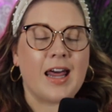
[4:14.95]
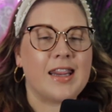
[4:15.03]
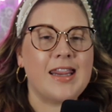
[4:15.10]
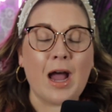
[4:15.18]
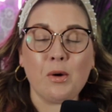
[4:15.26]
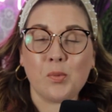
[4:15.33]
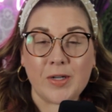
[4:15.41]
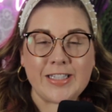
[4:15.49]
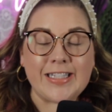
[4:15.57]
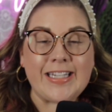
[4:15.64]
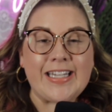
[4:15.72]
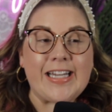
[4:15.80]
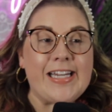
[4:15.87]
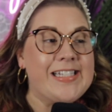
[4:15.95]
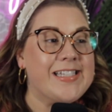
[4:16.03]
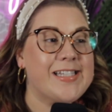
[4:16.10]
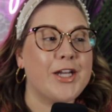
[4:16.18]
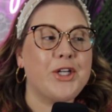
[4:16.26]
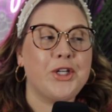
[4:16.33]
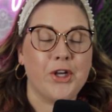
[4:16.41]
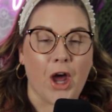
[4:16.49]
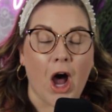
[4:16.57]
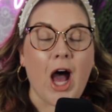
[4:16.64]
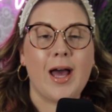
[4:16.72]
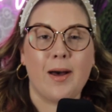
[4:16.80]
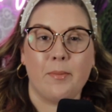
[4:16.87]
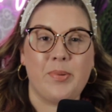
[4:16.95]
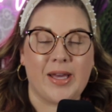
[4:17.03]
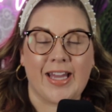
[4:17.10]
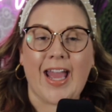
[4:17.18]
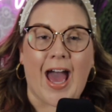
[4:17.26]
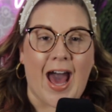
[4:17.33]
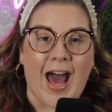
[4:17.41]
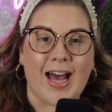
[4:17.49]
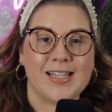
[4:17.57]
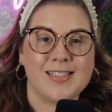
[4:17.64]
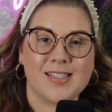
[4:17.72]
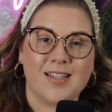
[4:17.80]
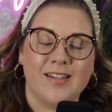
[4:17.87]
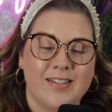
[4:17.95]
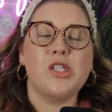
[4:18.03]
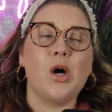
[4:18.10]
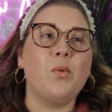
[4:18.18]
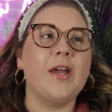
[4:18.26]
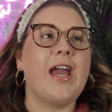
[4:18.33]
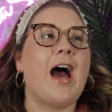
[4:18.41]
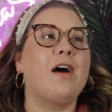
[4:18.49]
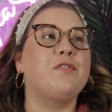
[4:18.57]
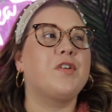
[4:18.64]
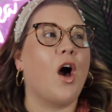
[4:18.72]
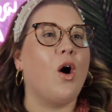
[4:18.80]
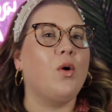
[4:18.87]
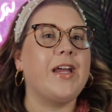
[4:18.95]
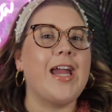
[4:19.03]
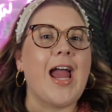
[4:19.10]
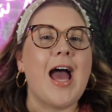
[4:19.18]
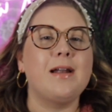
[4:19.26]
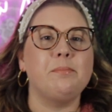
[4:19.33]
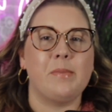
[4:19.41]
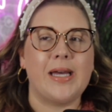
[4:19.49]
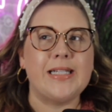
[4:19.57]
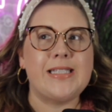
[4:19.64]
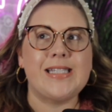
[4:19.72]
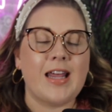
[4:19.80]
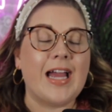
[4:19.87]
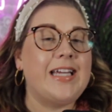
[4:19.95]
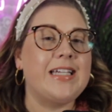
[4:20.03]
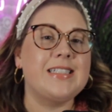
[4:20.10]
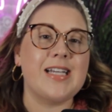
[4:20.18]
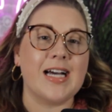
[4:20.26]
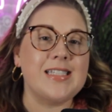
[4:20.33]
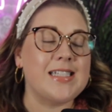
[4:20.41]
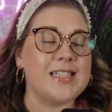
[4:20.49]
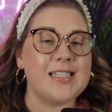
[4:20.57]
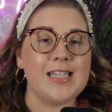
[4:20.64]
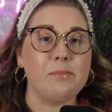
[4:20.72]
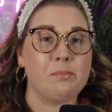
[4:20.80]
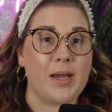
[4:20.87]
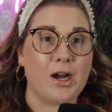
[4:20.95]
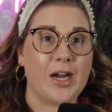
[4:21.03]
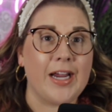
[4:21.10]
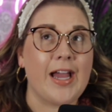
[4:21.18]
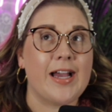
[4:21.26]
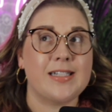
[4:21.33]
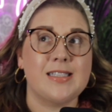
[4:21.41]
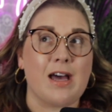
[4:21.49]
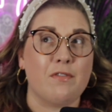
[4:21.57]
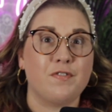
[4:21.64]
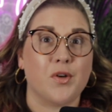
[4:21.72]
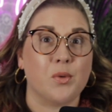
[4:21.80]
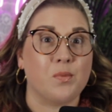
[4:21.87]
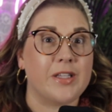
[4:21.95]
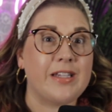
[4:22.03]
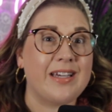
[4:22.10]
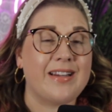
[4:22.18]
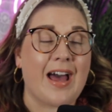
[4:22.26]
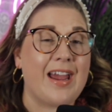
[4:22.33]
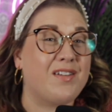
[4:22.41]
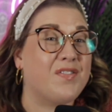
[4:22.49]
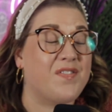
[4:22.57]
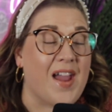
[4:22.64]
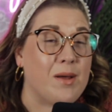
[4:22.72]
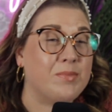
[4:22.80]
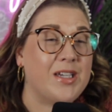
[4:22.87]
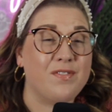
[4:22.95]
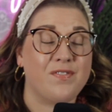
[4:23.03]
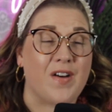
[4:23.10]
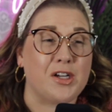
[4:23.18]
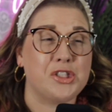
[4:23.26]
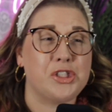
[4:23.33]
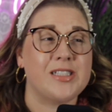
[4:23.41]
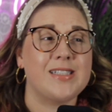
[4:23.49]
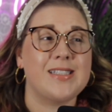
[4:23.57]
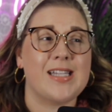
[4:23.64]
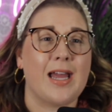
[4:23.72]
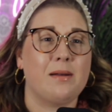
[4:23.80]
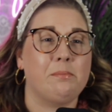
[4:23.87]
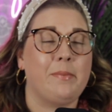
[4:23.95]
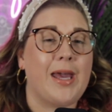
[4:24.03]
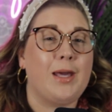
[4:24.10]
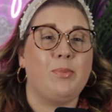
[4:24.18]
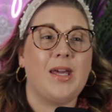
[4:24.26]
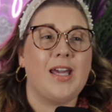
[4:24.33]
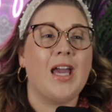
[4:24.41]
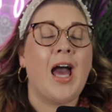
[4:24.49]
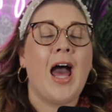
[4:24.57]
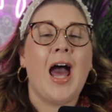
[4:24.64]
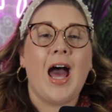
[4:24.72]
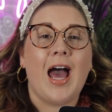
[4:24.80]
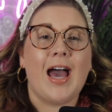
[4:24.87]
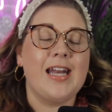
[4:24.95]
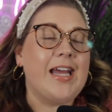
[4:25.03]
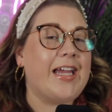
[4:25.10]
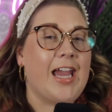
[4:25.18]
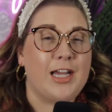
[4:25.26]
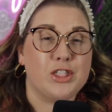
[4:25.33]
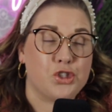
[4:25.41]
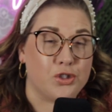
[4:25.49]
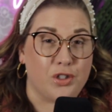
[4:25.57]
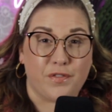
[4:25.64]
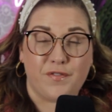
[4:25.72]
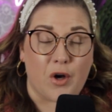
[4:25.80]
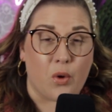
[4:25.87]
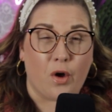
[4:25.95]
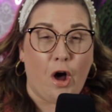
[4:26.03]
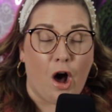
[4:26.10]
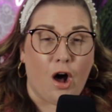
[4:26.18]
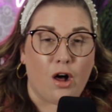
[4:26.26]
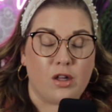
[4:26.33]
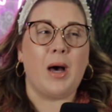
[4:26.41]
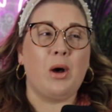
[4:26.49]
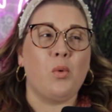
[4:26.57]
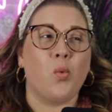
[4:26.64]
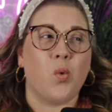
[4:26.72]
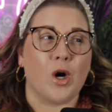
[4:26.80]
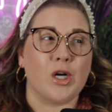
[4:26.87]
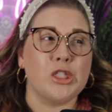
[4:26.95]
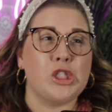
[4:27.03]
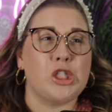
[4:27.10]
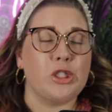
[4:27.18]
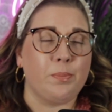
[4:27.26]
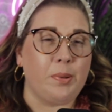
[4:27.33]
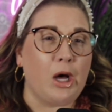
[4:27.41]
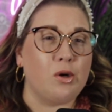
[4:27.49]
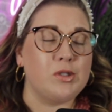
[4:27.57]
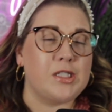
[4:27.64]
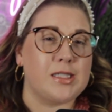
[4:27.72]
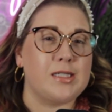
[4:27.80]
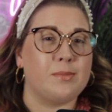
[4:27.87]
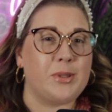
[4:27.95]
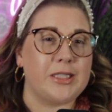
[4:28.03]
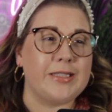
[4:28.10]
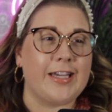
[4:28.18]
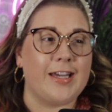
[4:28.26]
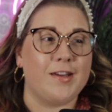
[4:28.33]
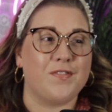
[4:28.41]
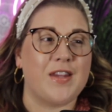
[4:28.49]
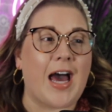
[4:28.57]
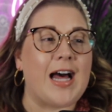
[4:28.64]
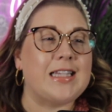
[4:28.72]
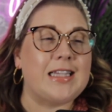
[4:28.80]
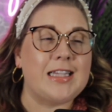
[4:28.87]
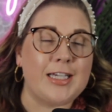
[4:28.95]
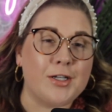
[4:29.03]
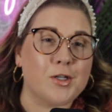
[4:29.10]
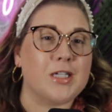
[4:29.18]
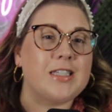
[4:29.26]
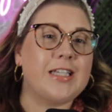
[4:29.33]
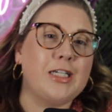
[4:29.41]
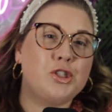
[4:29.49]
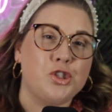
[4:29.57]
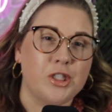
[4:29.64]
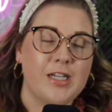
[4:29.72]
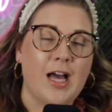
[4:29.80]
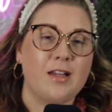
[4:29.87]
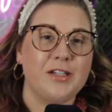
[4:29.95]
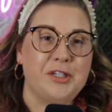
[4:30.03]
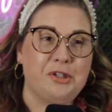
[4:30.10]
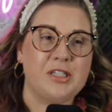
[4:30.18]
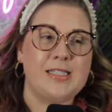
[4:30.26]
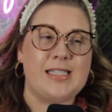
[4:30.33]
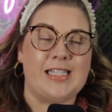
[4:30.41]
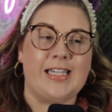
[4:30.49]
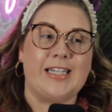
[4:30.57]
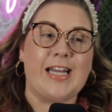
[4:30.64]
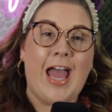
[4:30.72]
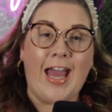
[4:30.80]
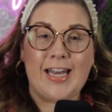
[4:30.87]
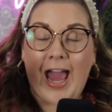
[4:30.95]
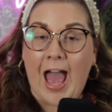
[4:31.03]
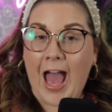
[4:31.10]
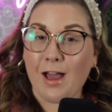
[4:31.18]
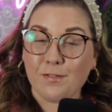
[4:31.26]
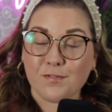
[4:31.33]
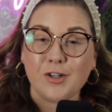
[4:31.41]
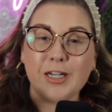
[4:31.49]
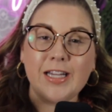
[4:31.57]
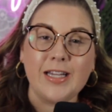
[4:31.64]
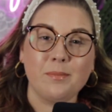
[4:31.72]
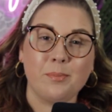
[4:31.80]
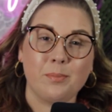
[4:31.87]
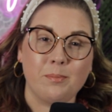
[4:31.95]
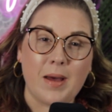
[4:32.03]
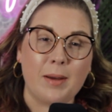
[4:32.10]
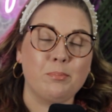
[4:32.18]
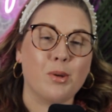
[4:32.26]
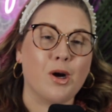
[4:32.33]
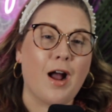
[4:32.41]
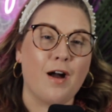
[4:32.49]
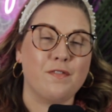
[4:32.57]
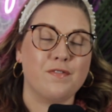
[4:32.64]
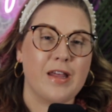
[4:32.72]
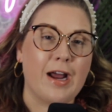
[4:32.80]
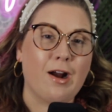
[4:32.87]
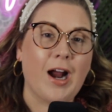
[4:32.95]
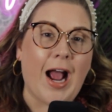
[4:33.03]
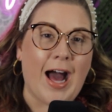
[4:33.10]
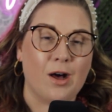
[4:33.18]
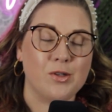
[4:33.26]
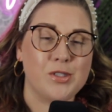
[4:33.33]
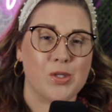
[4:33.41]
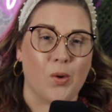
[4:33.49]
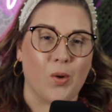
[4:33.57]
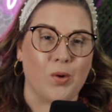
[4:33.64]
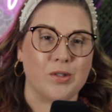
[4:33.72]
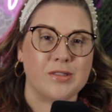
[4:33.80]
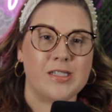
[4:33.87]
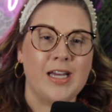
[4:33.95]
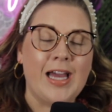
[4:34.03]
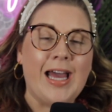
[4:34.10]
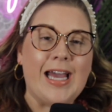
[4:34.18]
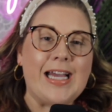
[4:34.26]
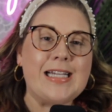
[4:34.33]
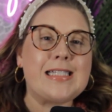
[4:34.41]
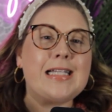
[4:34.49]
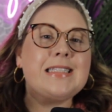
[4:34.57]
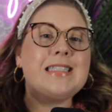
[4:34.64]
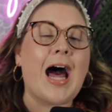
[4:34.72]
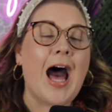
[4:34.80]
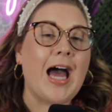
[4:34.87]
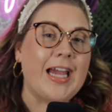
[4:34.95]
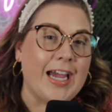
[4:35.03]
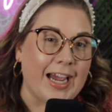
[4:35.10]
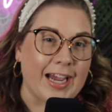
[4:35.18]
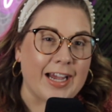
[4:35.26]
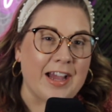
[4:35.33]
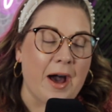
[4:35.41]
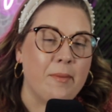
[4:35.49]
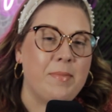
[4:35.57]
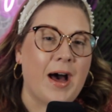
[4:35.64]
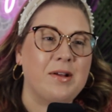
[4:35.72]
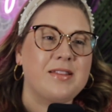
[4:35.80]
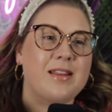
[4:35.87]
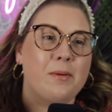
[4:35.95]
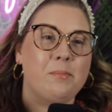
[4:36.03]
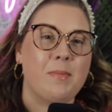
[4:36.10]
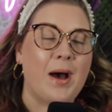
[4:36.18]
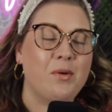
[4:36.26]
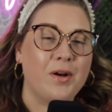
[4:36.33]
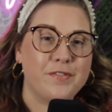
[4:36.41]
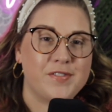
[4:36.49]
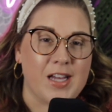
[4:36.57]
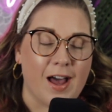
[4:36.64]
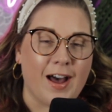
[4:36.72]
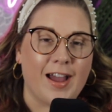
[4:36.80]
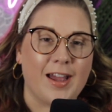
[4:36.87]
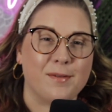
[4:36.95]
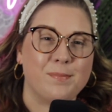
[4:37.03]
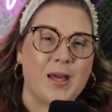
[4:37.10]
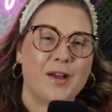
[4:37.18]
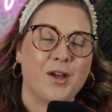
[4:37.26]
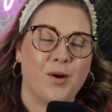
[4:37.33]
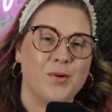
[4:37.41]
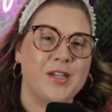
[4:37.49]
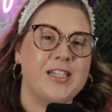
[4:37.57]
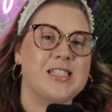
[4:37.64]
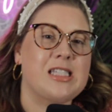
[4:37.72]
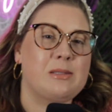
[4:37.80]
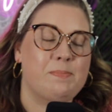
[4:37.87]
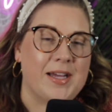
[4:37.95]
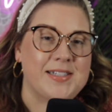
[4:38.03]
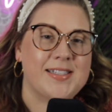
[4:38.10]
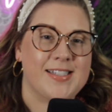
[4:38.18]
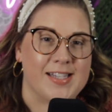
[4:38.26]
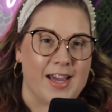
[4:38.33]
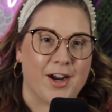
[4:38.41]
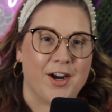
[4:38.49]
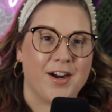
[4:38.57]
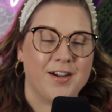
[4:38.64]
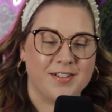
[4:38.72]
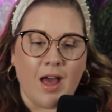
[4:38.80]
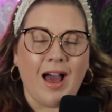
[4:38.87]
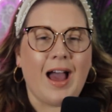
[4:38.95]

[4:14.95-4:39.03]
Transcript: That really is not a big ask. So we have Kody admits that he doesn't see Mary except for really like family functions and maybe an occasional phone call. But we're supposed to believe that literally Janelle and Christine and every member of their household is lying about the amount of time that Kody spends there.